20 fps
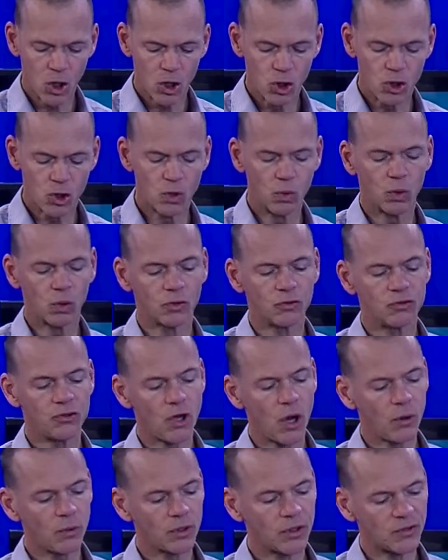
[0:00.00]
You will
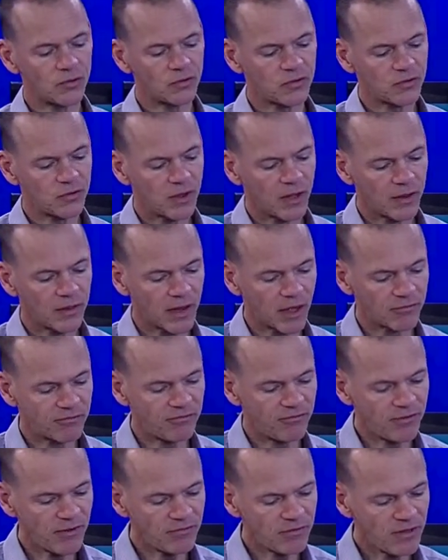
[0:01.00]
notice that
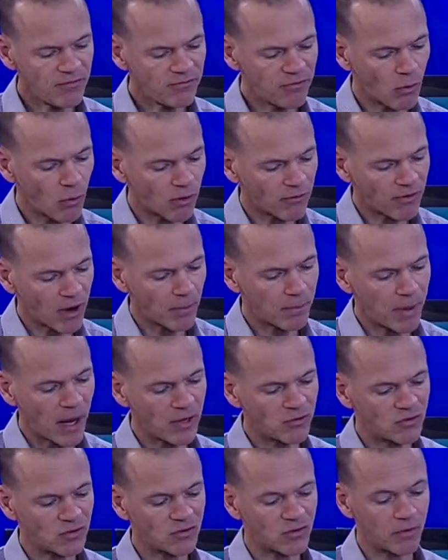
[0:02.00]
54 of our
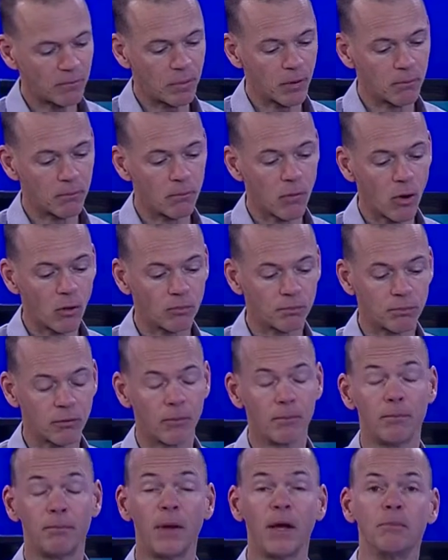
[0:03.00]
patients have been
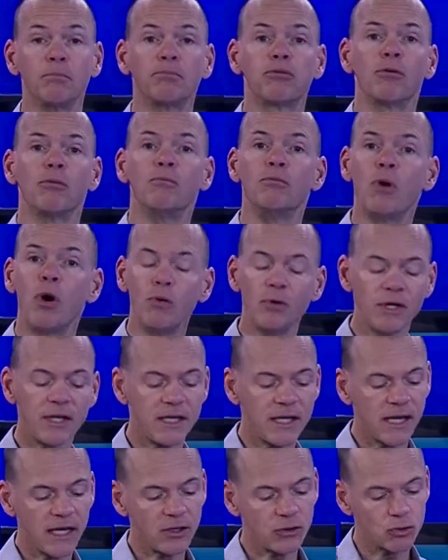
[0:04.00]
promoted
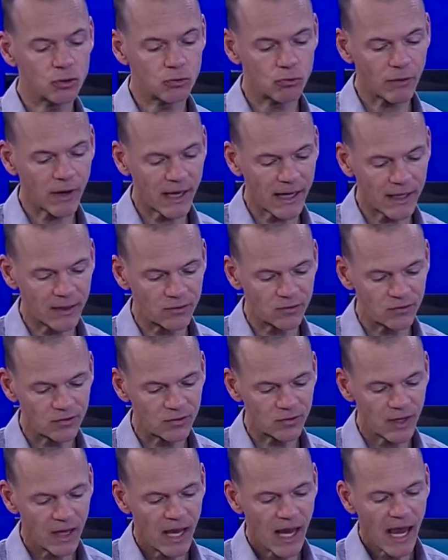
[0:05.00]
in
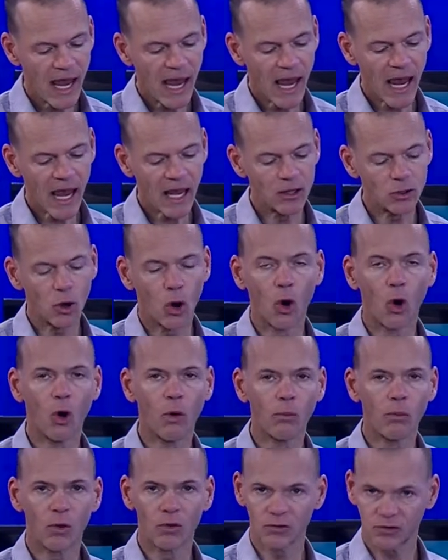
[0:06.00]
grades and
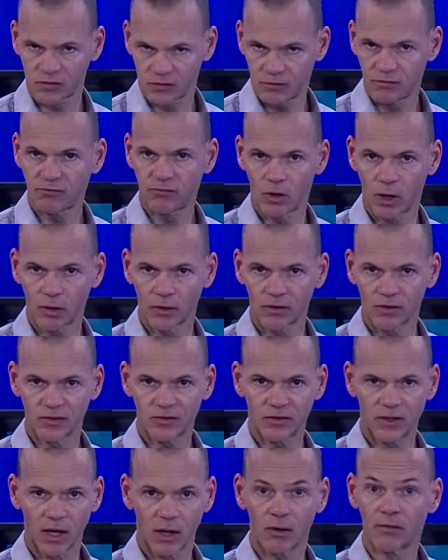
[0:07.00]
almost follow
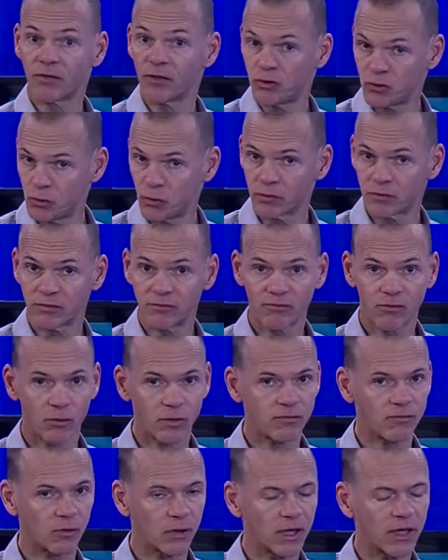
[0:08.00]
this now of the
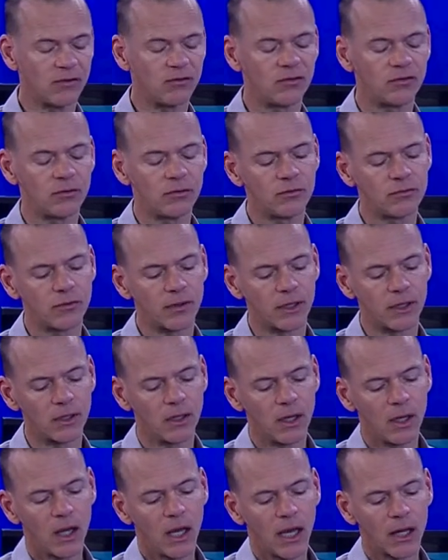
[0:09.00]
244 kids treated
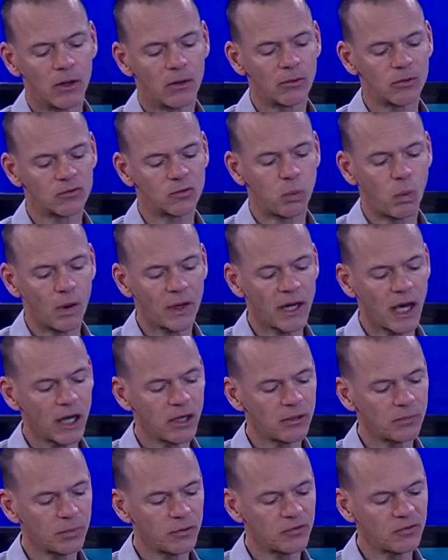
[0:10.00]
and almost
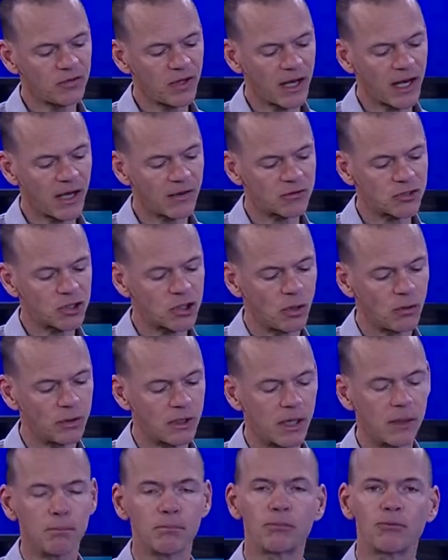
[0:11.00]
100% have shown
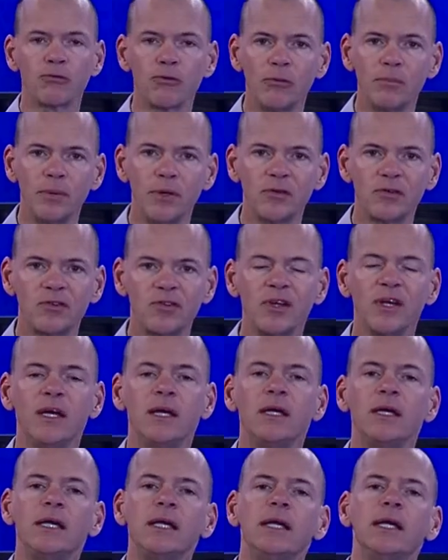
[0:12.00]
improvements
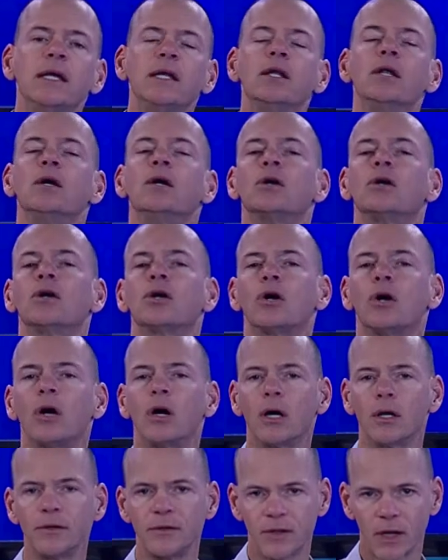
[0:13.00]
in
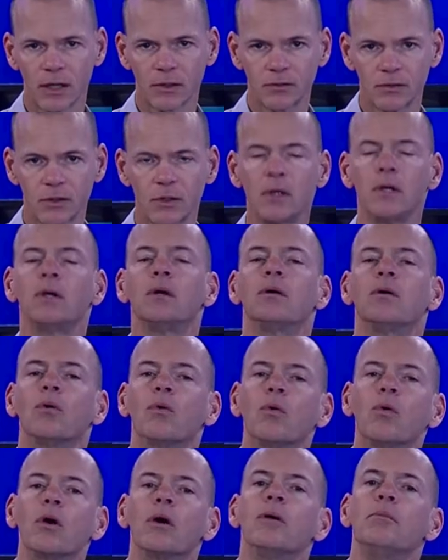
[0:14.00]
conduct
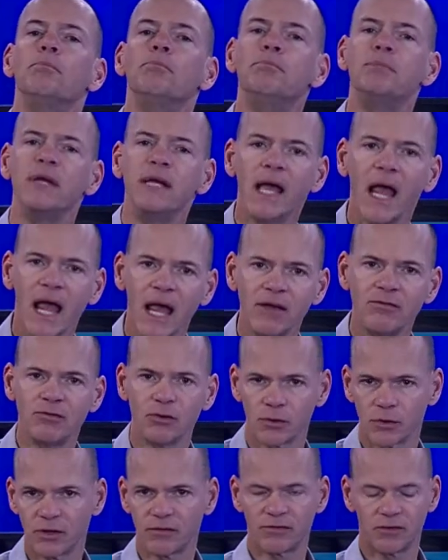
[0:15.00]
or
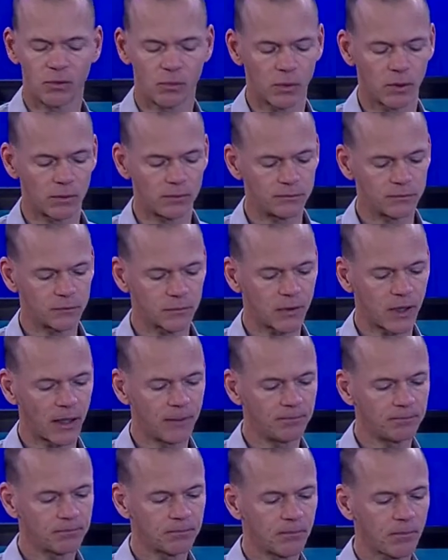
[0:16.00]
behavior if you will okay
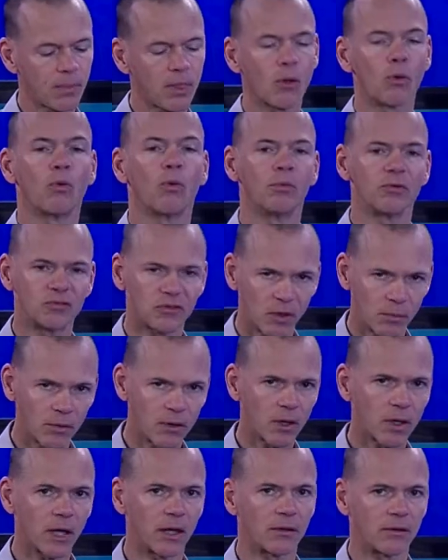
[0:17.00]
we're almost done with
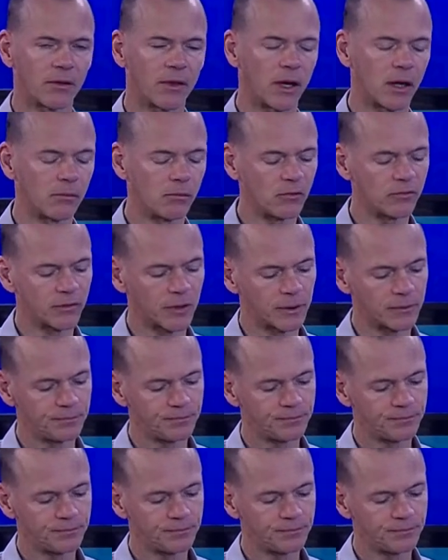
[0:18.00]
the letter and then i'll move on